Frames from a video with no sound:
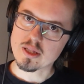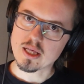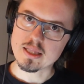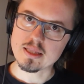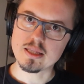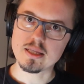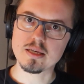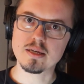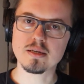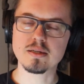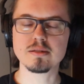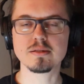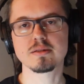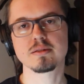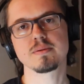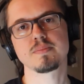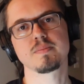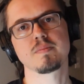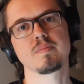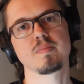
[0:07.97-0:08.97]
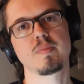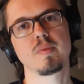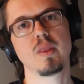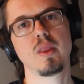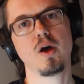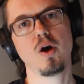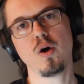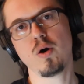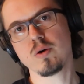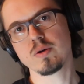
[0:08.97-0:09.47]
Ideas
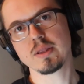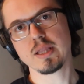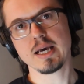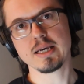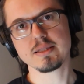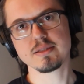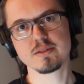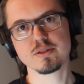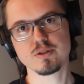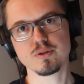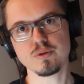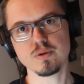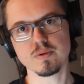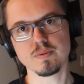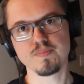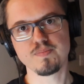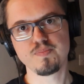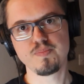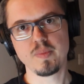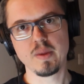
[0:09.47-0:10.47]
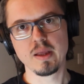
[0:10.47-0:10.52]
online school.